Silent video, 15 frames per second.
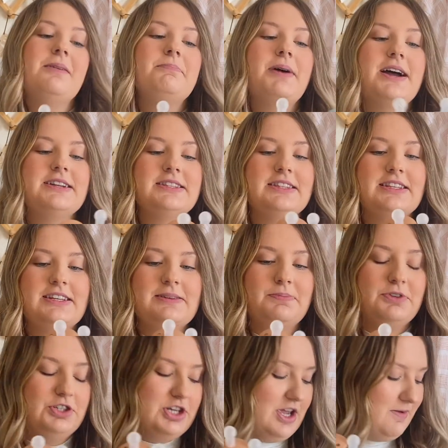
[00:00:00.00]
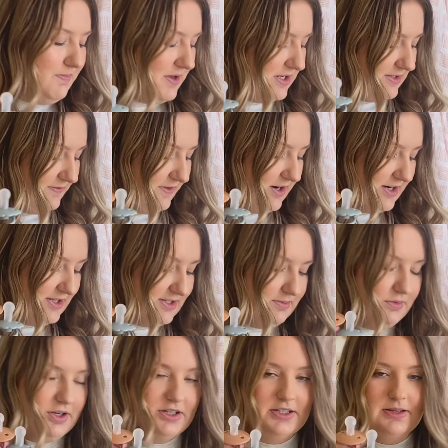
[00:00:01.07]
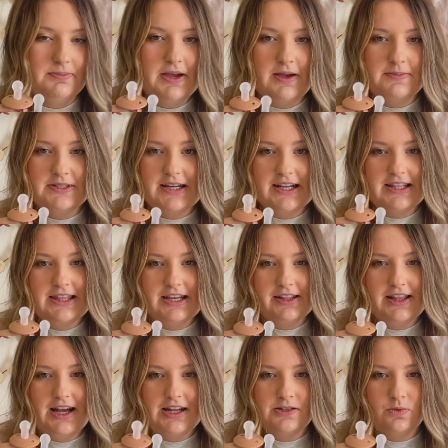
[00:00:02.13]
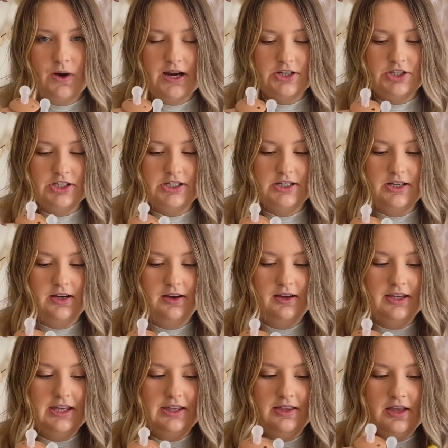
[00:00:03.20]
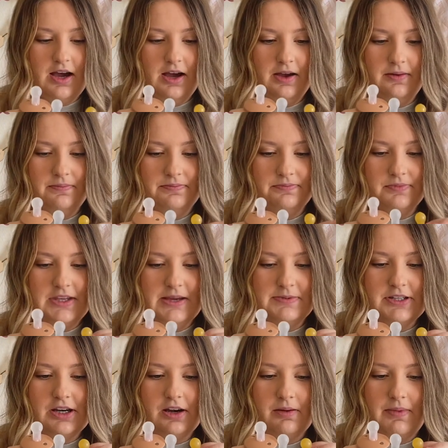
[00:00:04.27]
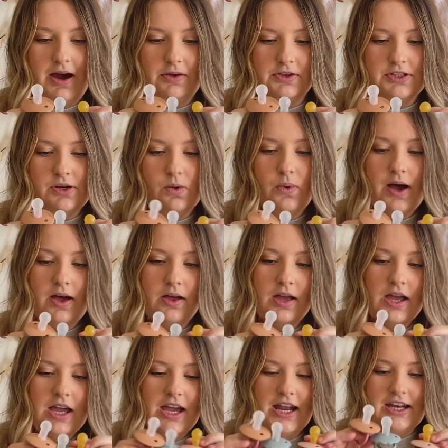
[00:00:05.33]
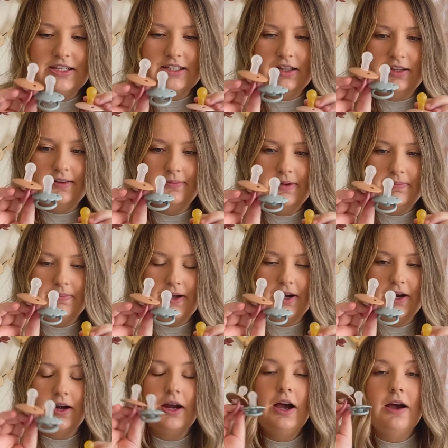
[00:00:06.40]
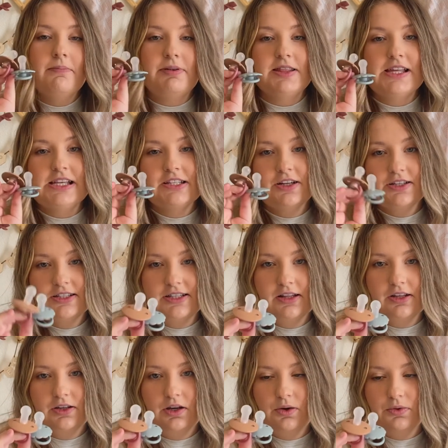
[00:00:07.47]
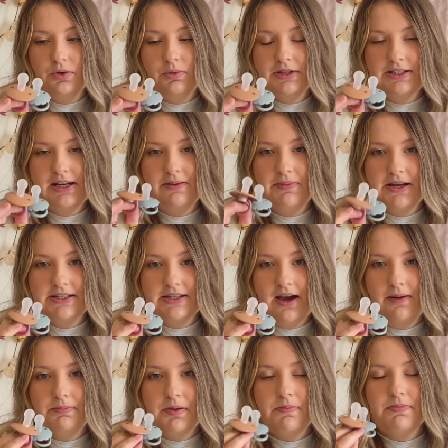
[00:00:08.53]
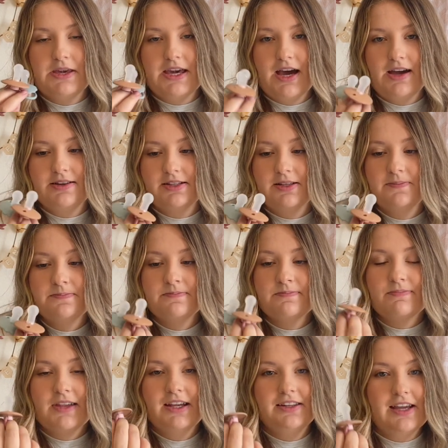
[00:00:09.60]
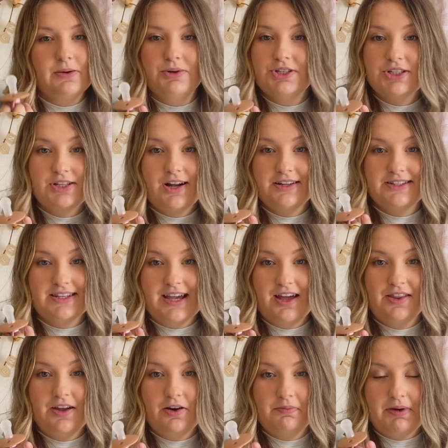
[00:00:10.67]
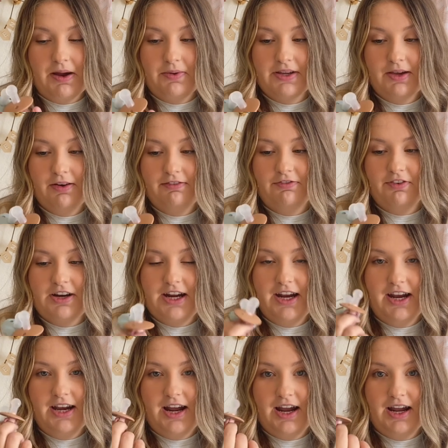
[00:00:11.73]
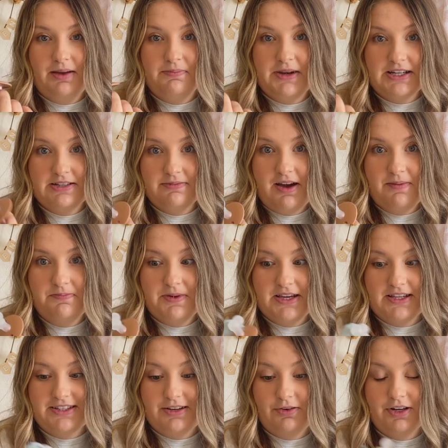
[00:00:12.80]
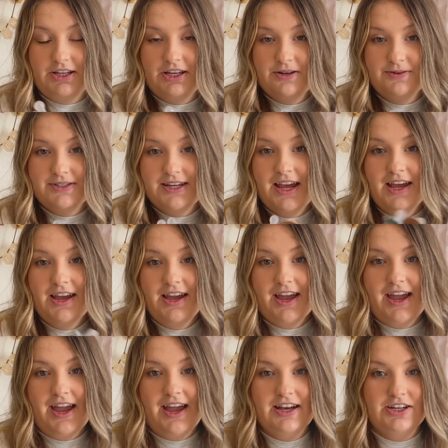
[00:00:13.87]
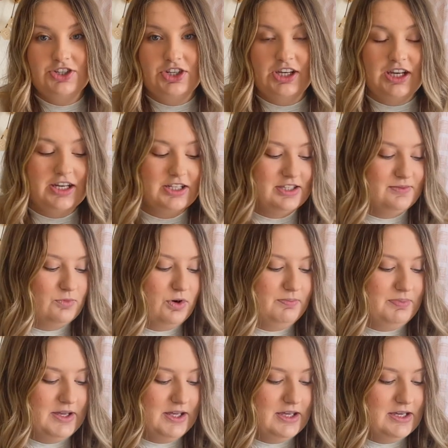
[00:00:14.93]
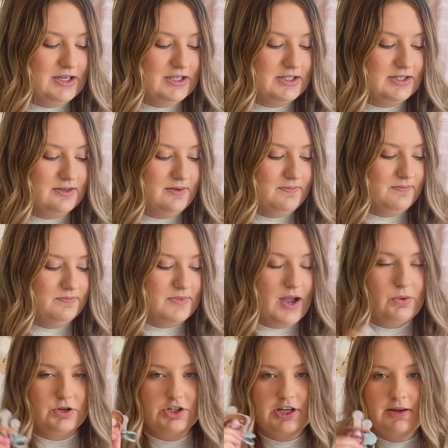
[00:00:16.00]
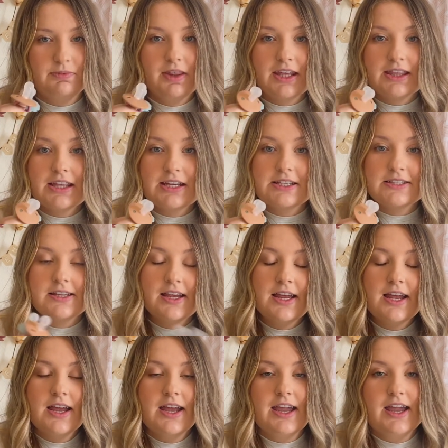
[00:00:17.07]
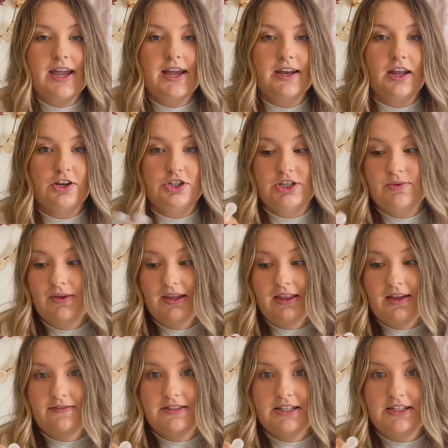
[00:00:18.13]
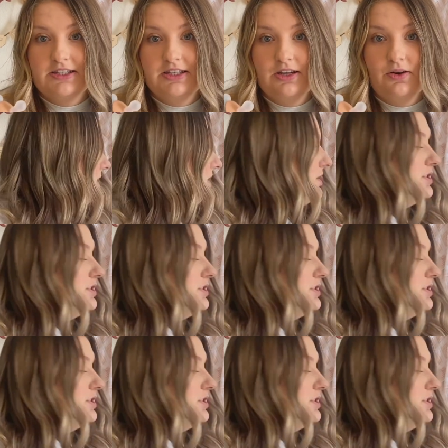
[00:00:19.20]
But the nipple shape is very similar to bibs, and I think that's why she keeps it in her mouth so well. It is a little bit bigger, but these are silicone, the ones that I picked up, because they were just on sale. They were buy one get one free, and I picked them up because they were cute, and she needed some more binkies that were shaped like this, and she really loves these too.